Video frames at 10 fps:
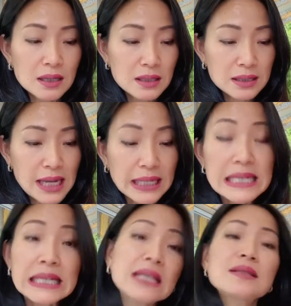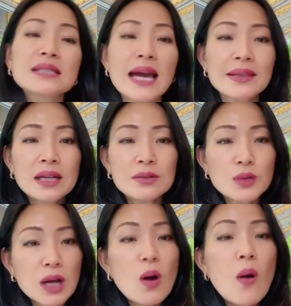techniques and then
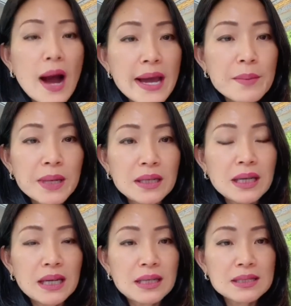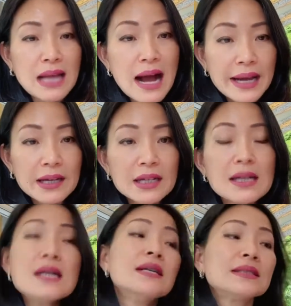requirement is higher,
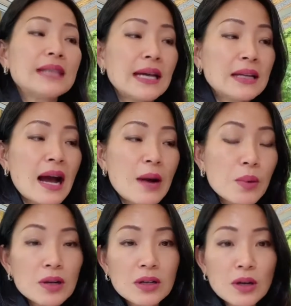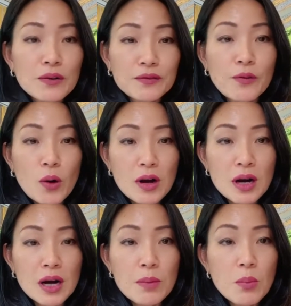then I'm gonna go
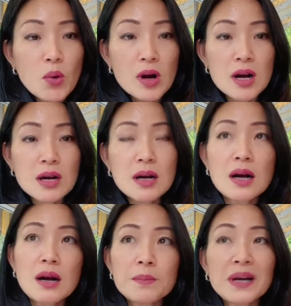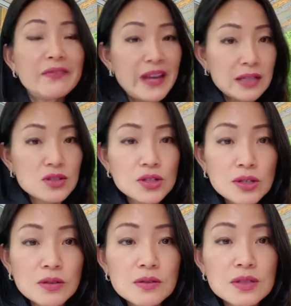for a more advanced
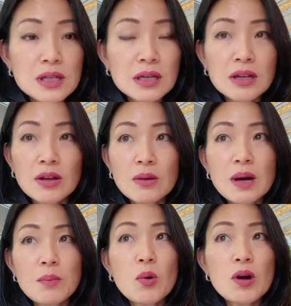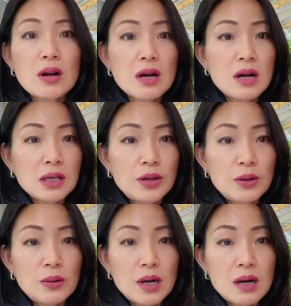shoes, you know, a more
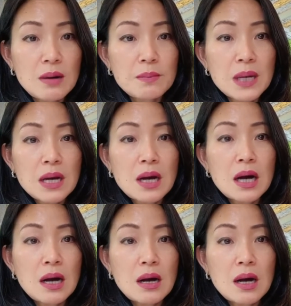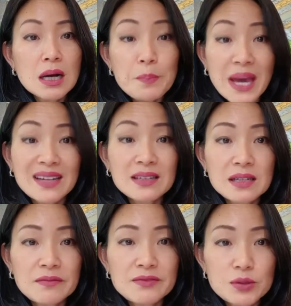a
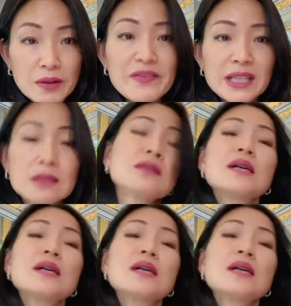competitive driven